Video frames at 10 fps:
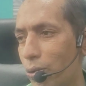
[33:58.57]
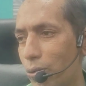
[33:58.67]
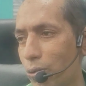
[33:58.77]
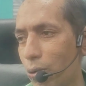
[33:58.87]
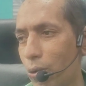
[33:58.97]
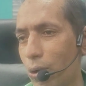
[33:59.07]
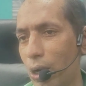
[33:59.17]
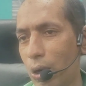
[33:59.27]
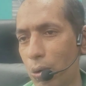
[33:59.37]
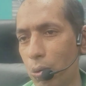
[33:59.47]
So
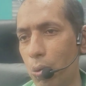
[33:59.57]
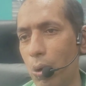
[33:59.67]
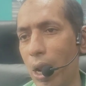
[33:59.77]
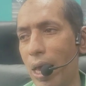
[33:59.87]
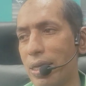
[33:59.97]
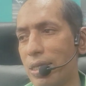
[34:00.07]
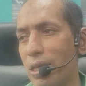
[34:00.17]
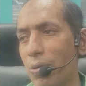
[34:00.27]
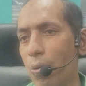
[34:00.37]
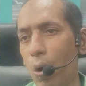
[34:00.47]
2 lies in
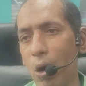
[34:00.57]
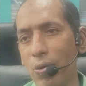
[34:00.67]
the wall